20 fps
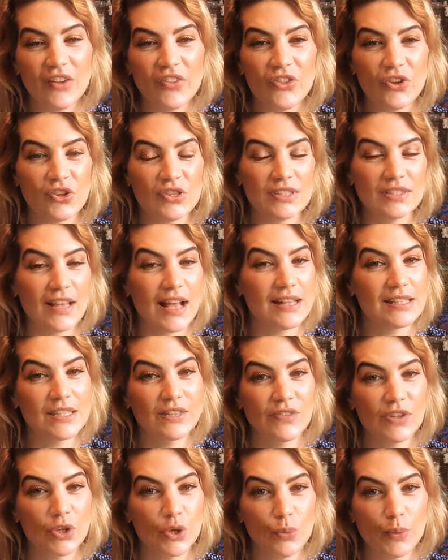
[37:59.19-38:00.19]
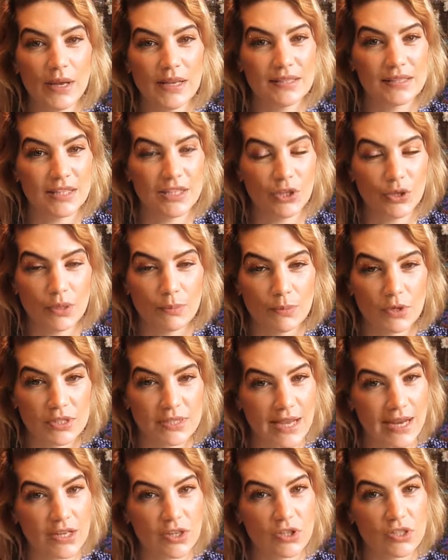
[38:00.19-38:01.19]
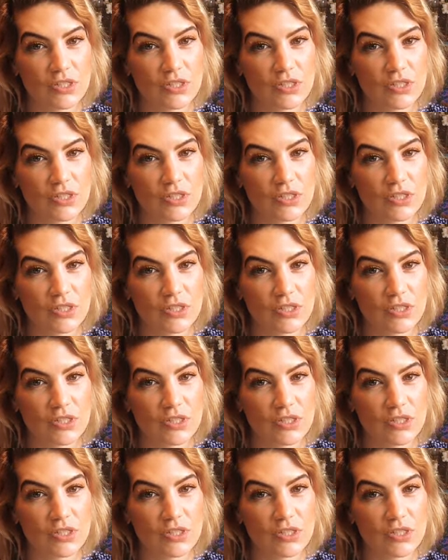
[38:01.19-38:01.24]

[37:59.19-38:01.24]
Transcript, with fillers: There's lots of other ways that you can protect